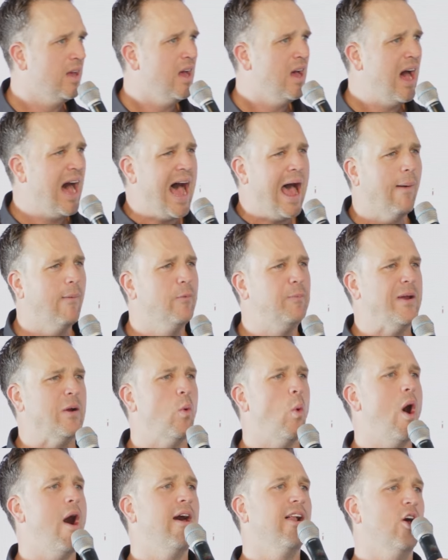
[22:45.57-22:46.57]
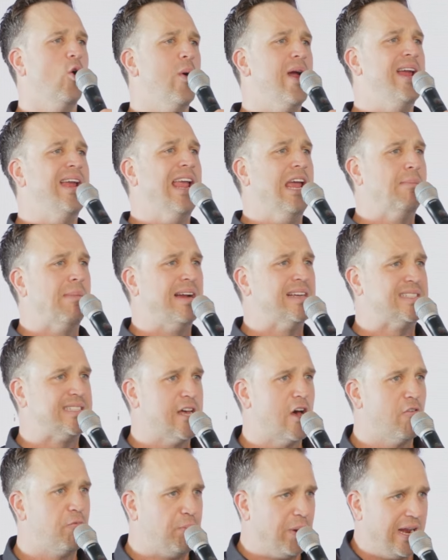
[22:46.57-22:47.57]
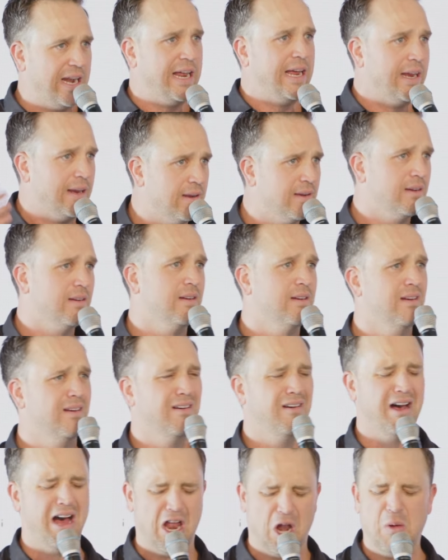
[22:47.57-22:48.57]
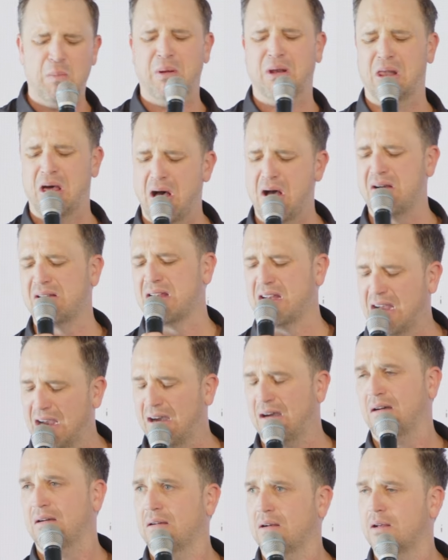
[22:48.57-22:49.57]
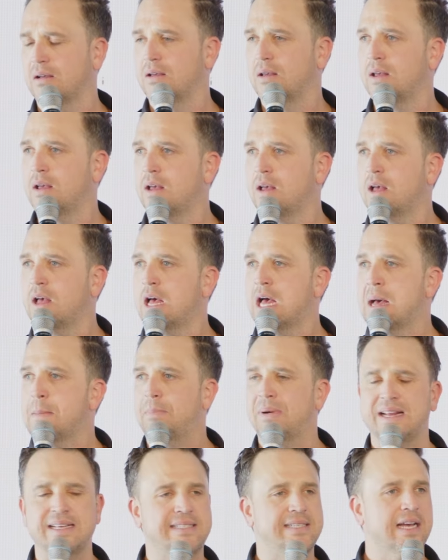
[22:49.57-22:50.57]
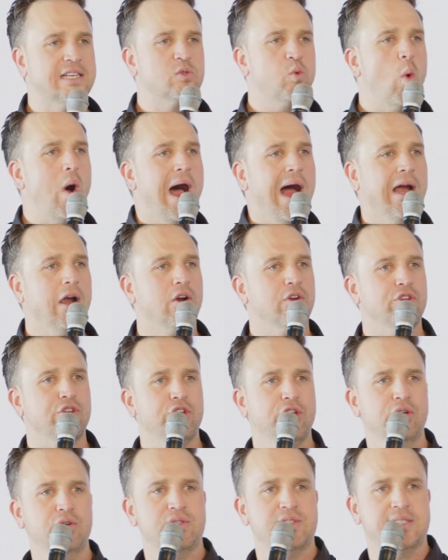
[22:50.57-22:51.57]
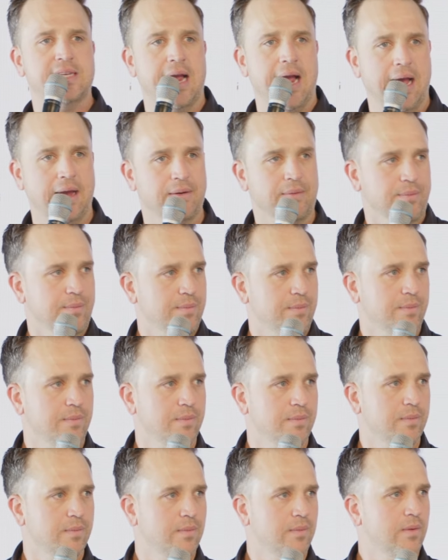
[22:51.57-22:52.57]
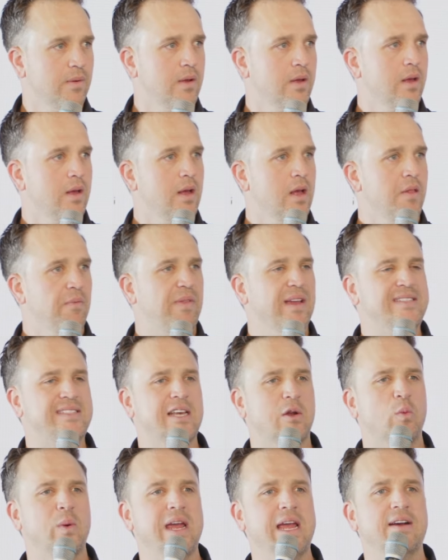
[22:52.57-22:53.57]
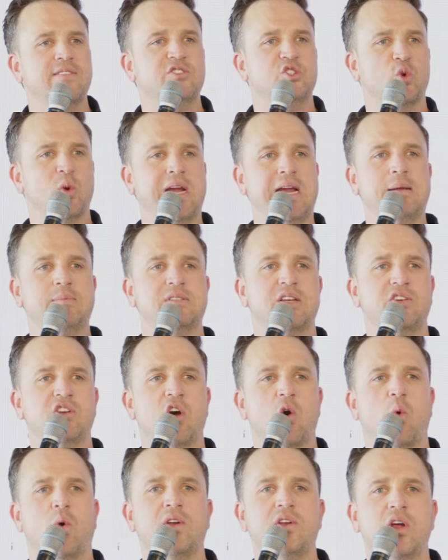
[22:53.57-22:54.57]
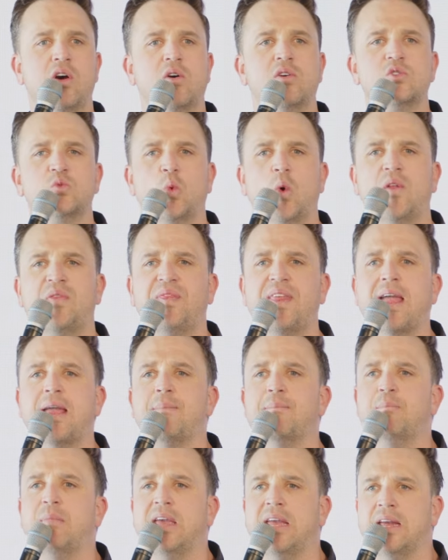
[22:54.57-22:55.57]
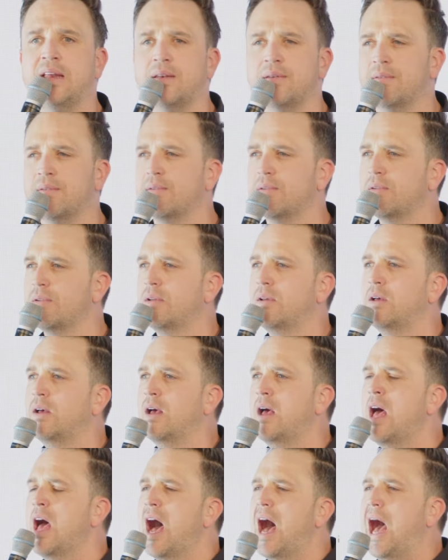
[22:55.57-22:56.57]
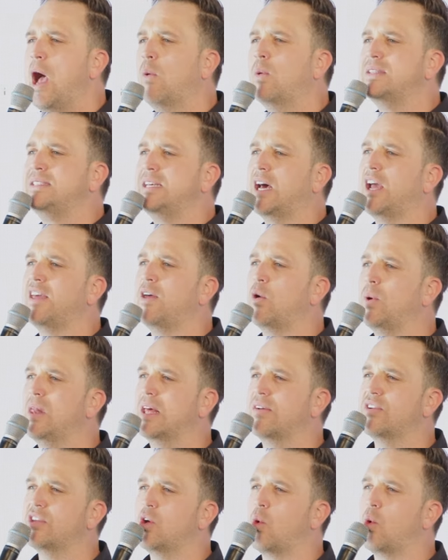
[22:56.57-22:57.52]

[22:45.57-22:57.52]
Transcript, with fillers: I would be wallowing in my self pity. I don't belong here. But he says, Why are you sad? They said, We have dreams and no one knows what they mean. I would tell you that we live in a